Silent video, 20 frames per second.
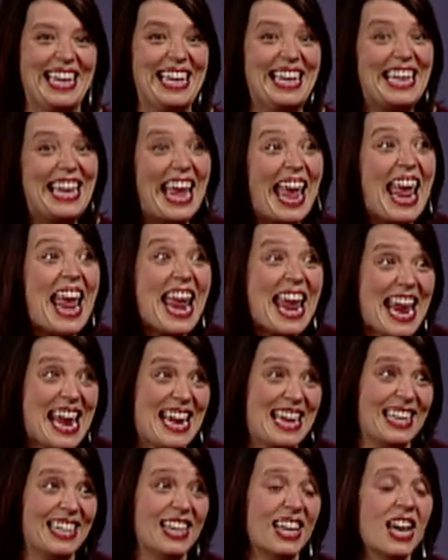I
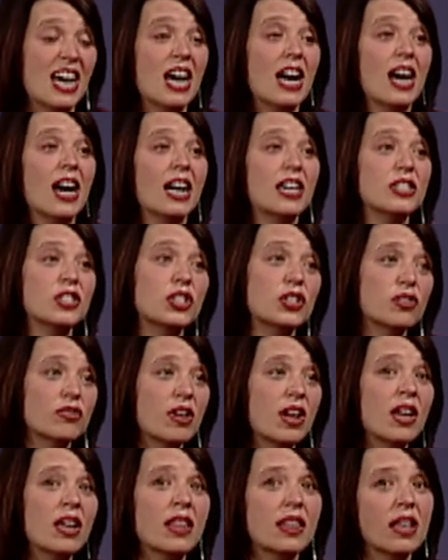gained a
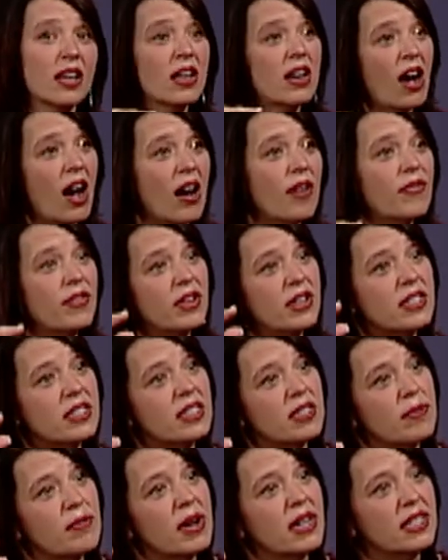strength and
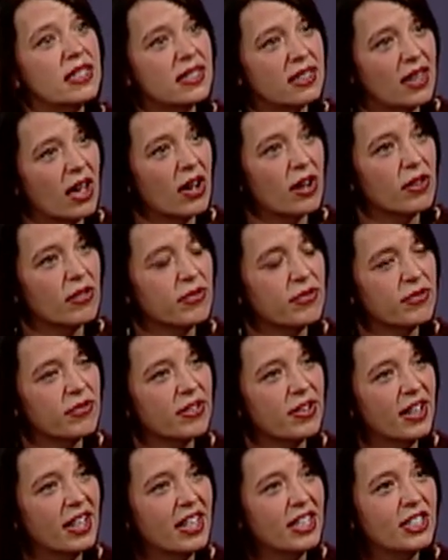confidence in myself
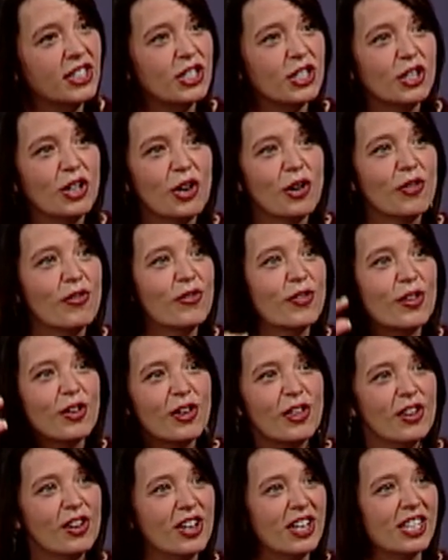to go
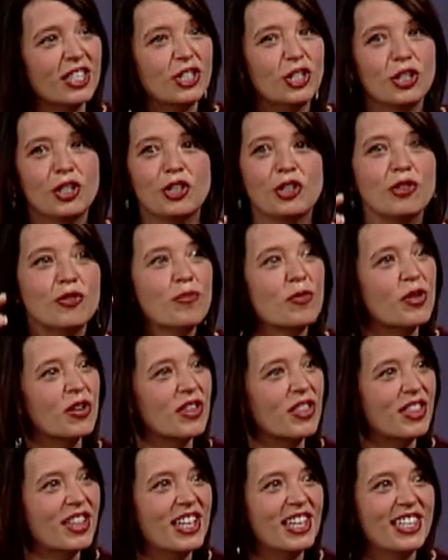further and to do more
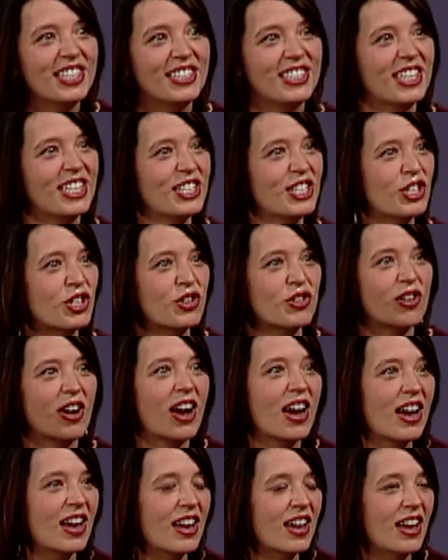things and to
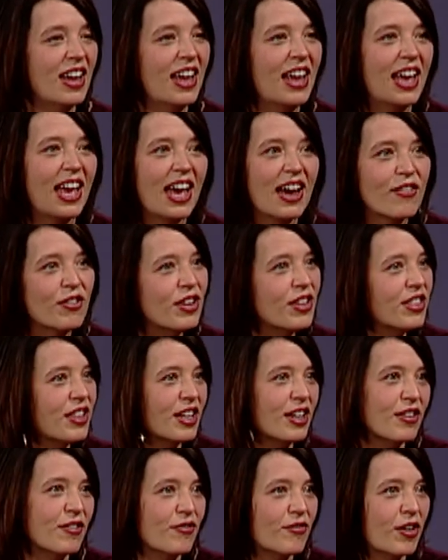try
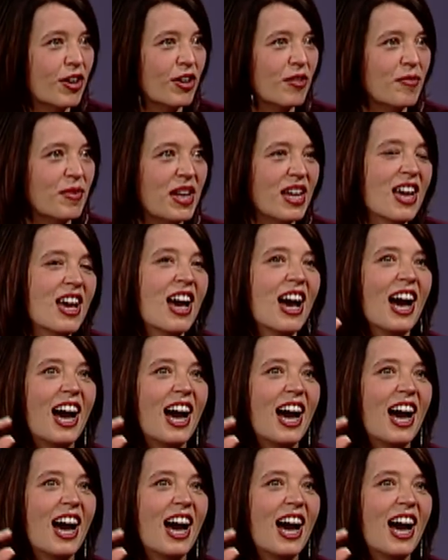everything in front of me.